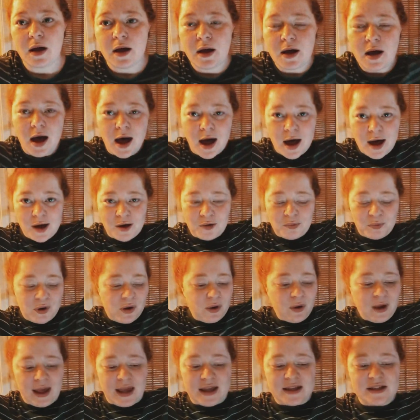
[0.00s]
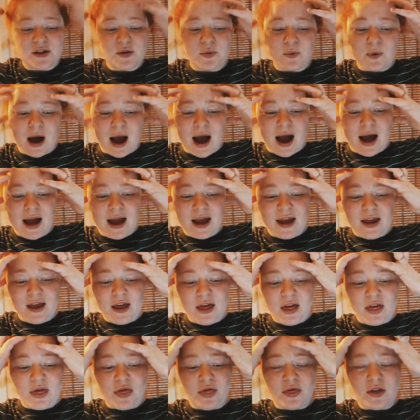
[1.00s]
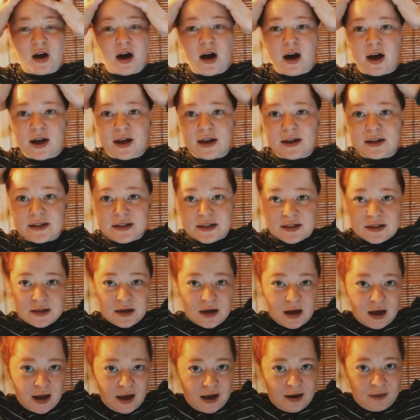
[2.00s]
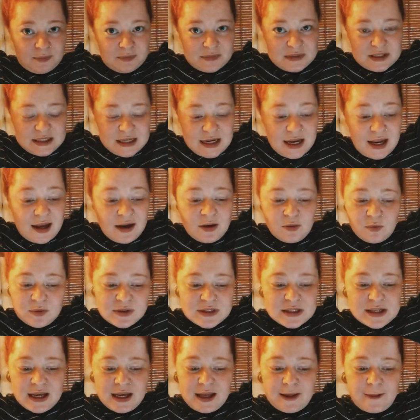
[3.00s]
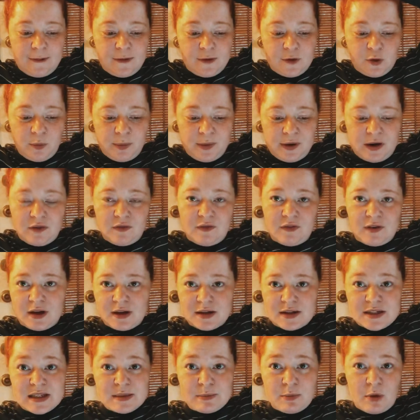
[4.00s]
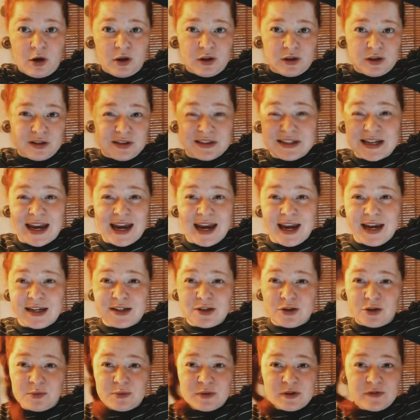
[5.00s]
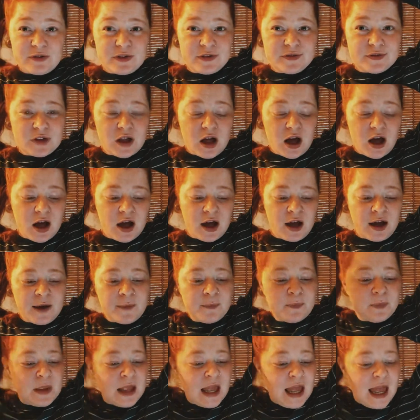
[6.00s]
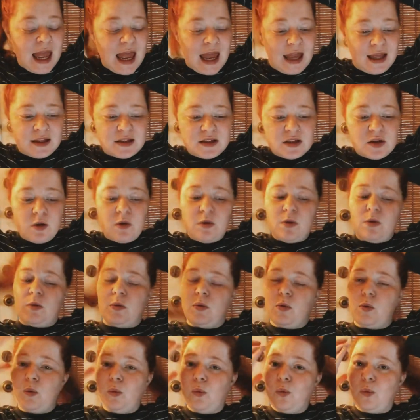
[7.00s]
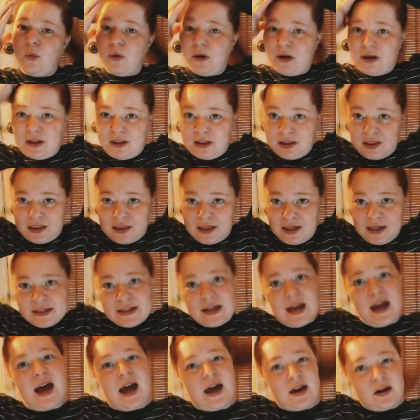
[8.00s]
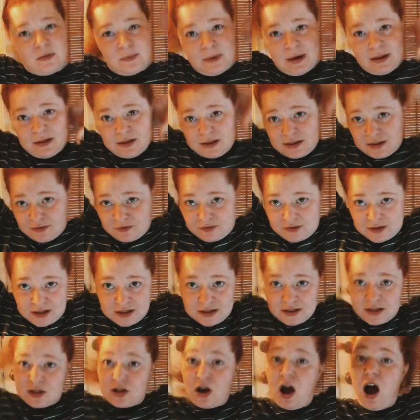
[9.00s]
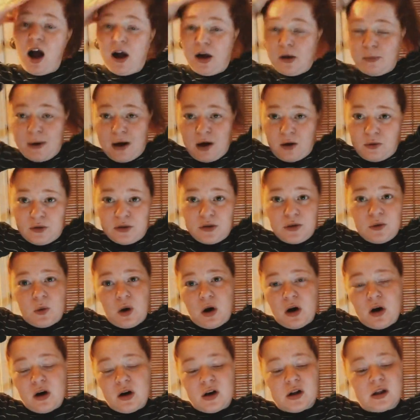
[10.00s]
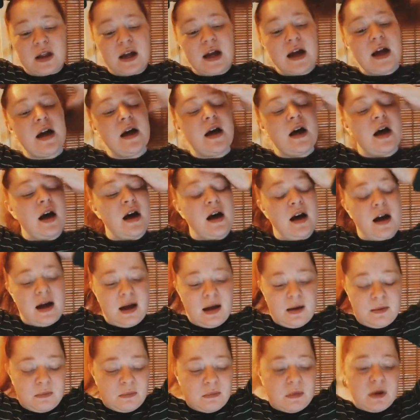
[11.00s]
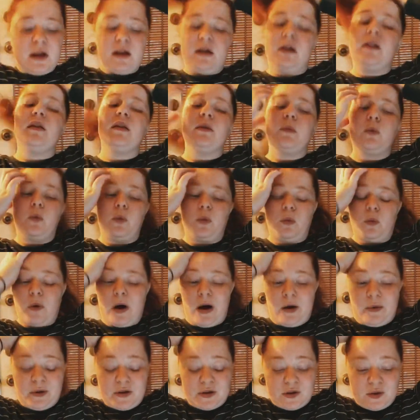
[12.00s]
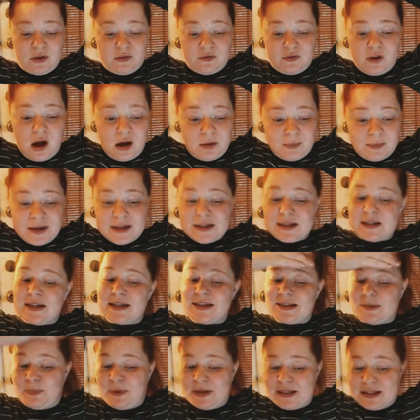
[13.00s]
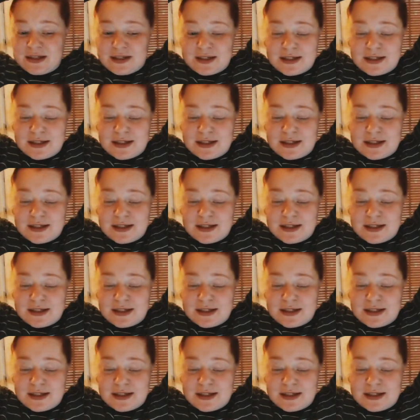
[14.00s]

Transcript: Um, okay, so I thought um, today was like a little bit of a smaller day in terms of a vlog. And so one of the things I had on my list of things to talk about with you all um, while we are doing Vlogmas is business